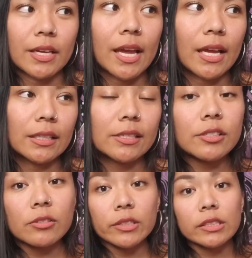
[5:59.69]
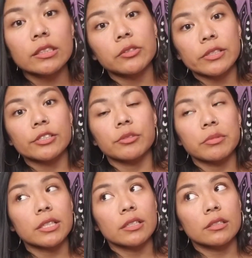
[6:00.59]
And this is a really good question
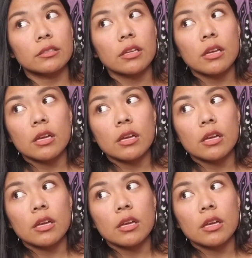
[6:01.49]
because